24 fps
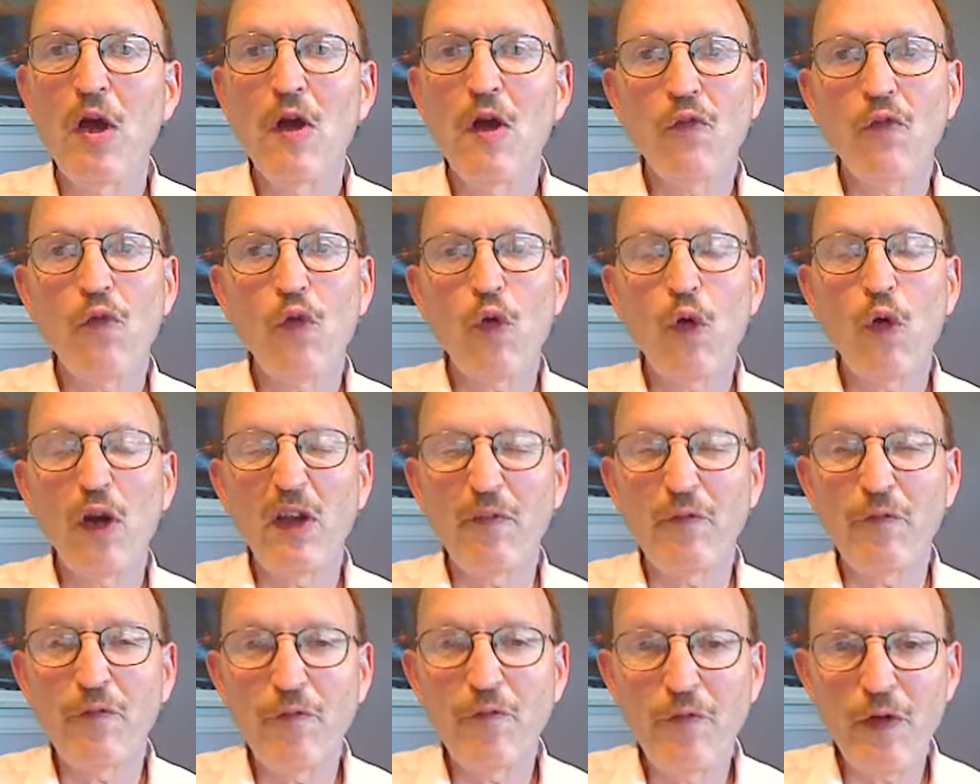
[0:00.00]
for the
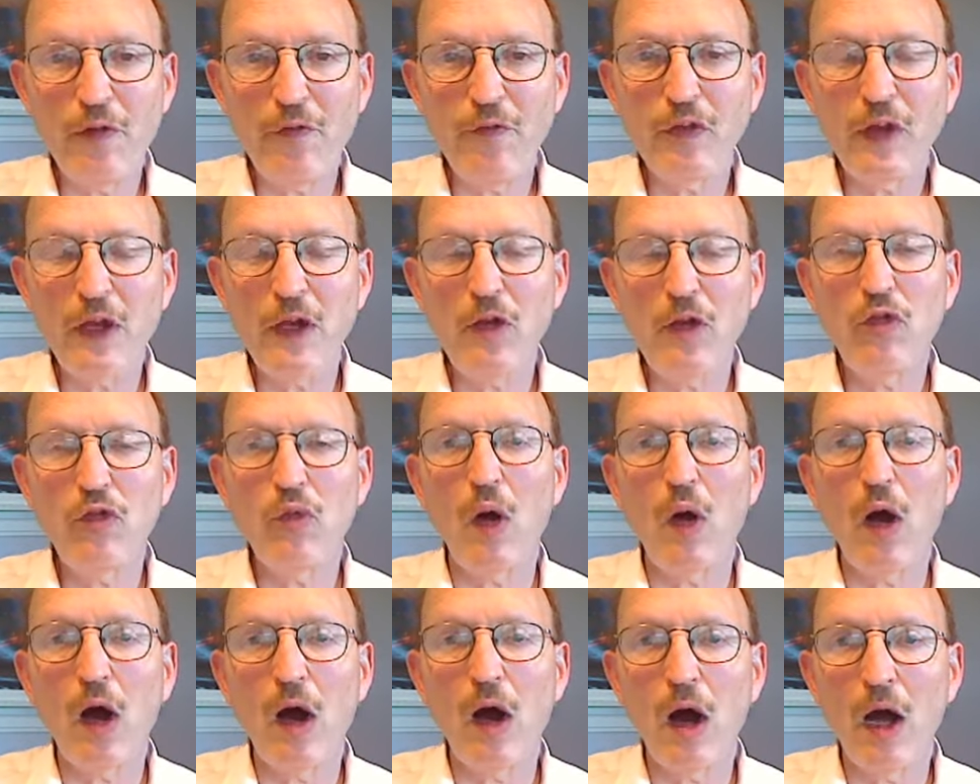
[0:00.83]
50 to
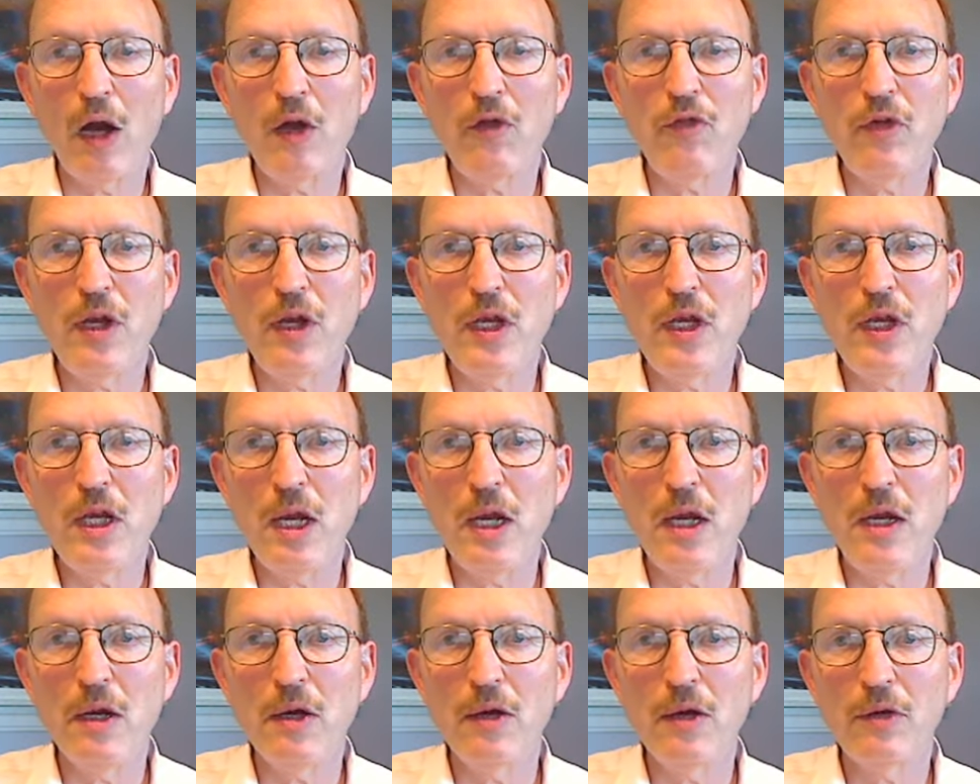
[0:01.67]
100
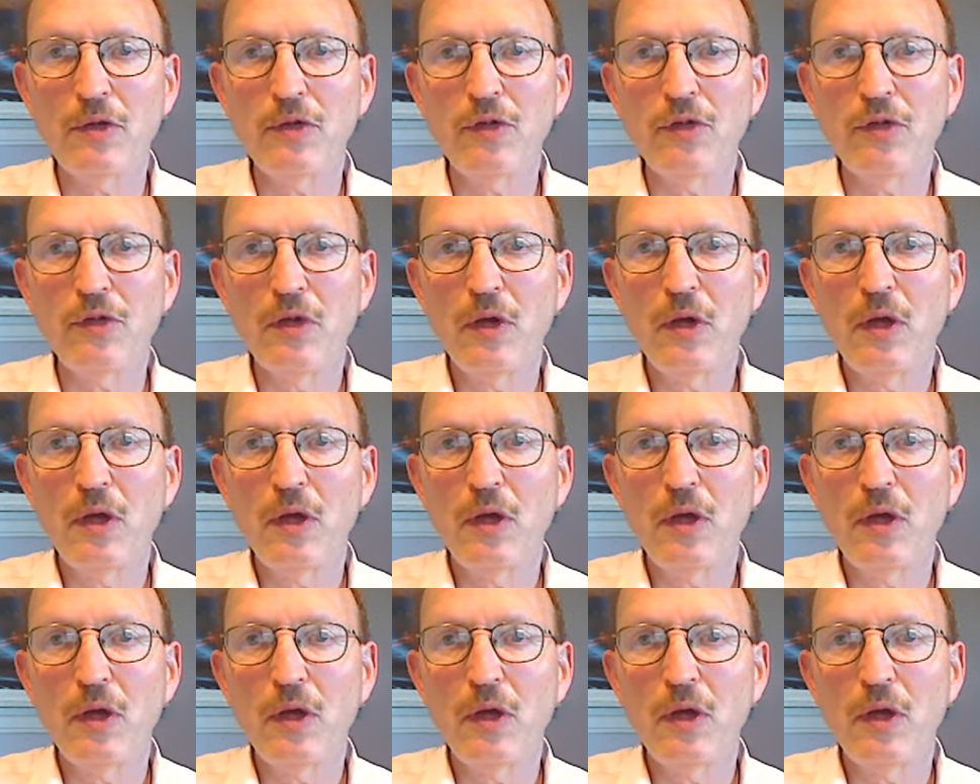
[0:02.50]
years